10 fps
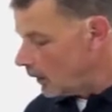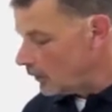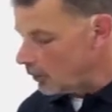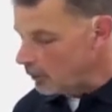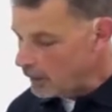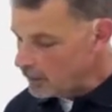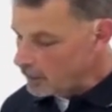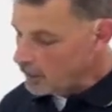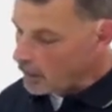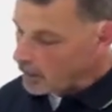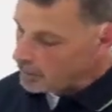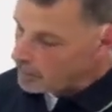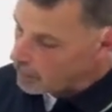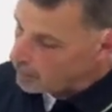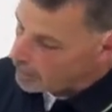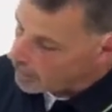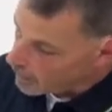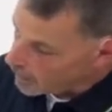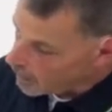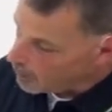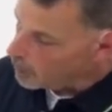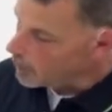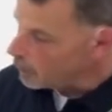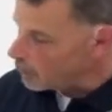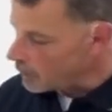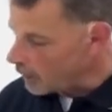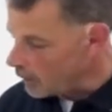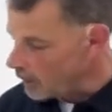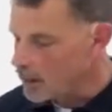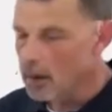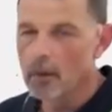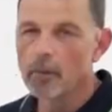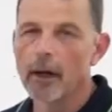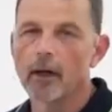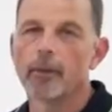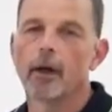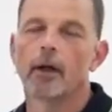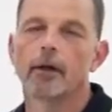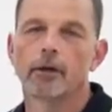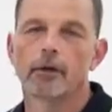So it means that the light is not only going up, but also coming back behind